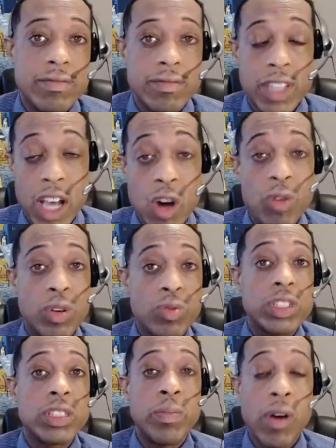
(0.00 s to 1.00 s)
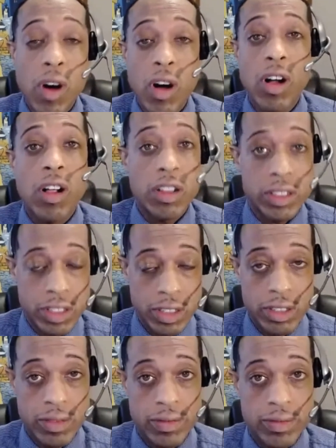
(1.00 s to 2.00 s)
the owner was appalled.
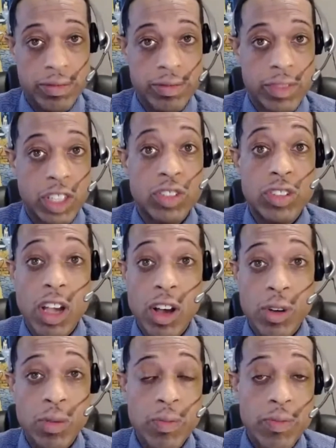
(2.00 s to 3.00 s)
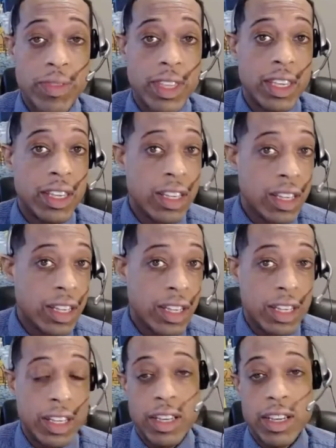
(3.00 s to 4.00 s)
So
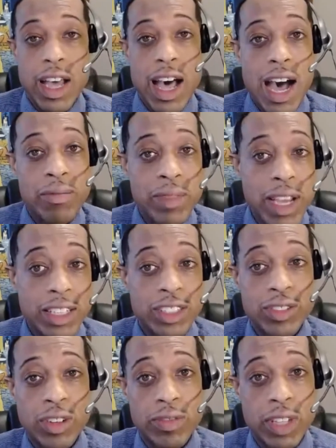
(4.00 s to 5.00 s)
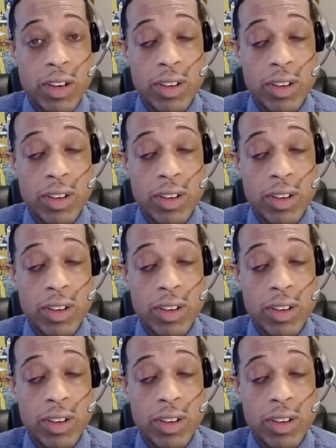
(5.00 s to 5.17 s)
I'm not sure if they were